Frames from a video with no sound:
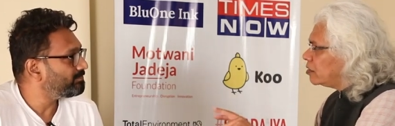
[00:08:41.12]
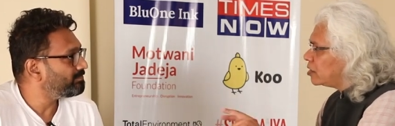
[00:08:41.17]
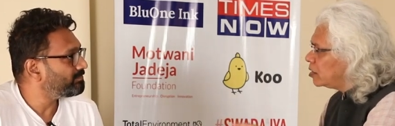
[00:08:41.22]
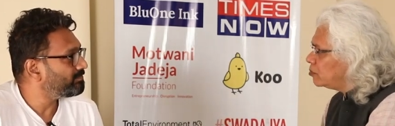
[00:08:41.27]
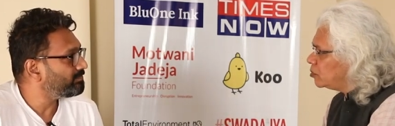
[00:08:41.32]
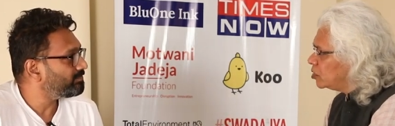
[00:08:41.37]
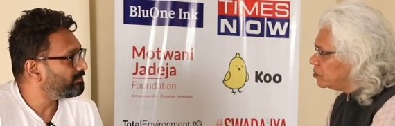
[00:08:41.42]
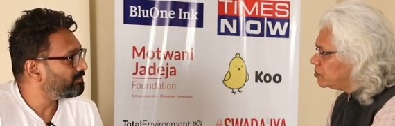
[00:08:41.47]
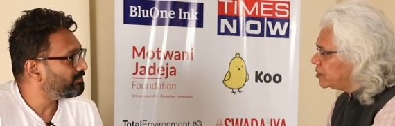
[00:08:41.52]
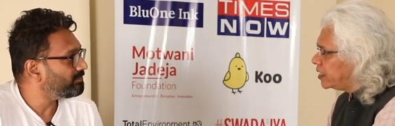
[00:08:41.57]
Speaker 1: or
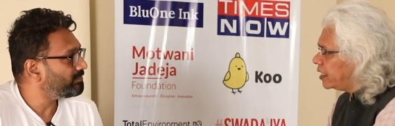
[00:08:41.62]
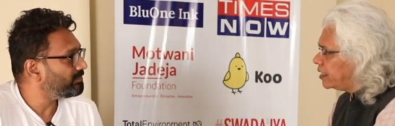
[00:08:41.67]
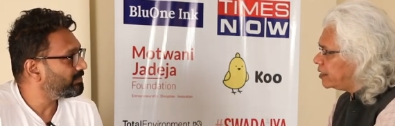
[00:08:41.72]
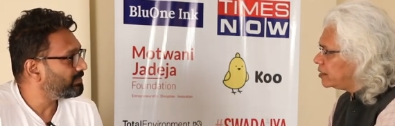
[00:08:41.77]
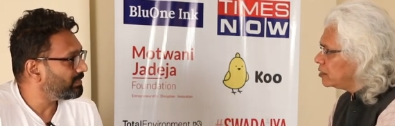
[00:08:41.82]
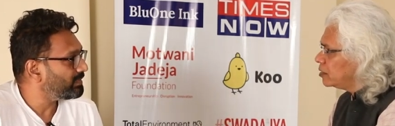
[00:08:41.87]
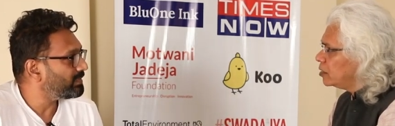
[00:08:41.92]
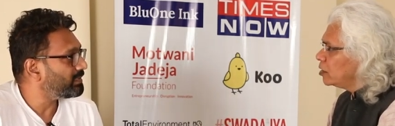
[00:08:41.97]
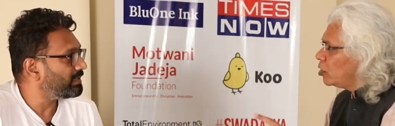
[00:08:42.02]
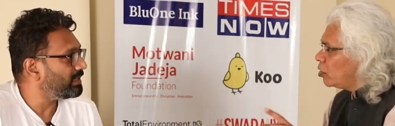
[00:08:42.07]
remove that
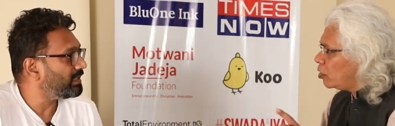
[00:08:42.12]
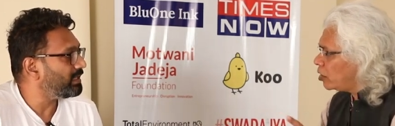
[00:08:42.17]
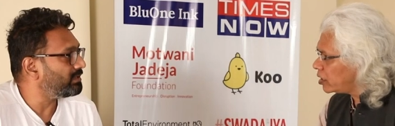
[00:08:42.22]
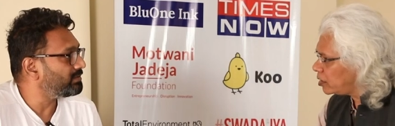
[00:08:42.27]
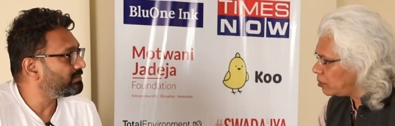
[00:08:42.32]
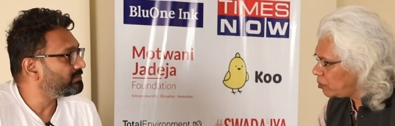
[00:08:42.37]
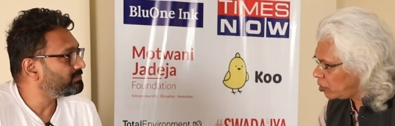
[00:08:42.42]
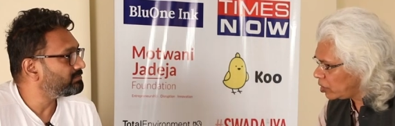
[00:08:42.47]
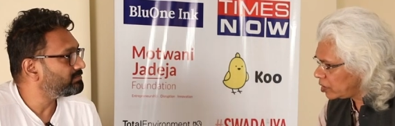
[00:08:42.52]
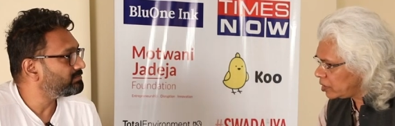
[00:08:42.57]
yeah. or,
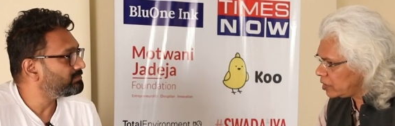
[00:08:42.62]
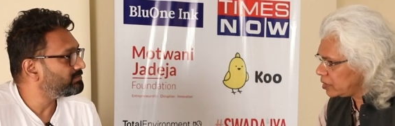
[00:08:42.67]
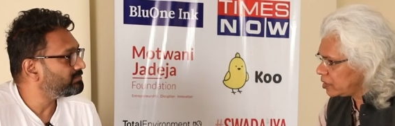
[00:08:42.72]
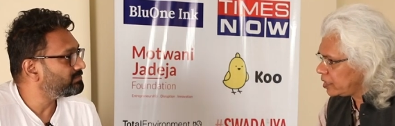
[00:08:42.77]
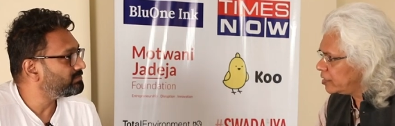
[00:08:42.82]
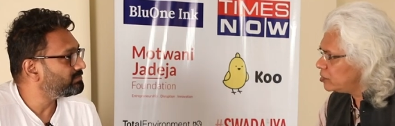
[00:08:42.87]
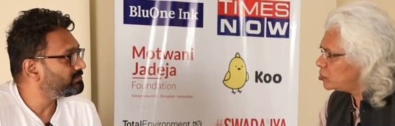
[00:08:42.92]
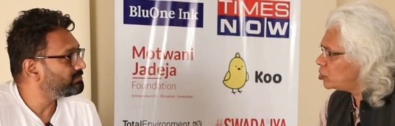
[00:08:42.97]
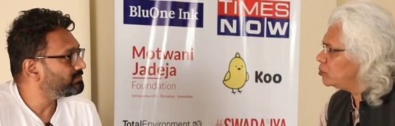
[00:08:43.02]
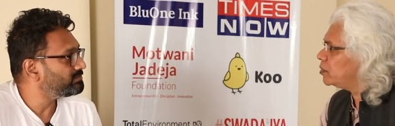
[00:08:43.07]
a, or a
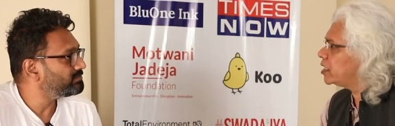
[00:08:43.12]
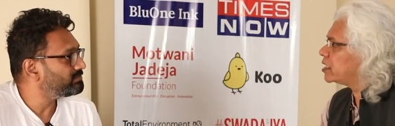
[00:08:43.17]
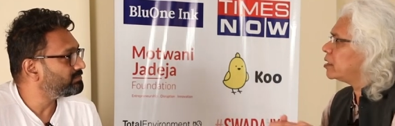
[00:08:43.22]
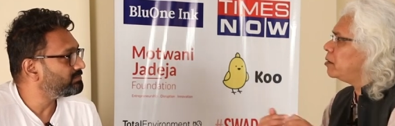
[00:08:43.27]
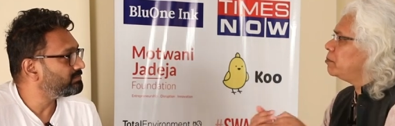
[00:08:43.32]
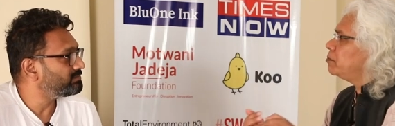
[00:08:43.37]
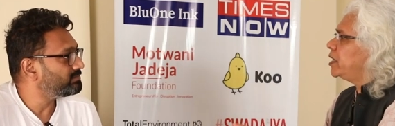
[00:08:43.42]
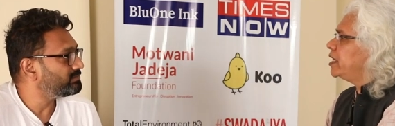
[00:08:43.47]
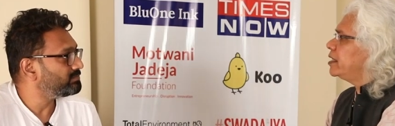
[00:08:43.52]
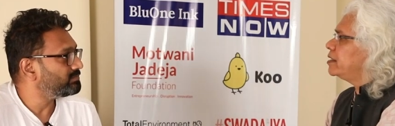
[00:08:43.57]
consumer
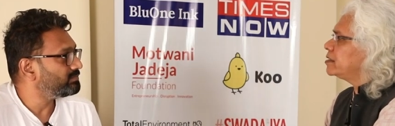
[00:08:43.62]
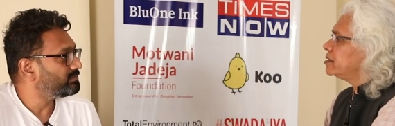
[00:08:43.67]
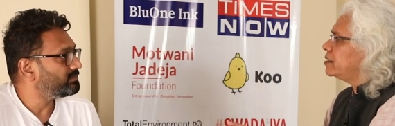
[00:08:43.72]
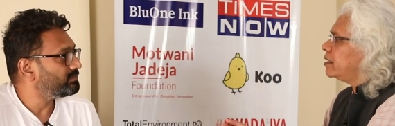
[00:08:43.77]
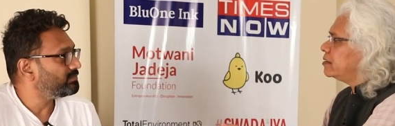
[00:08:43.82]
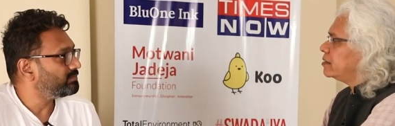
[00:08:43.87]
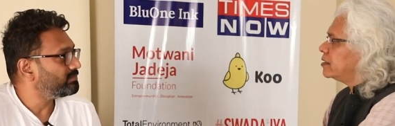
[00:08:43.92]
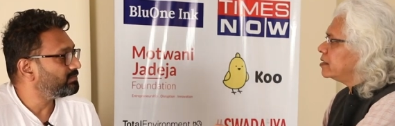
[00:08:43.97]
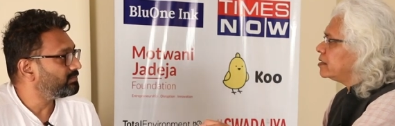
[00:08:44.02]
complains that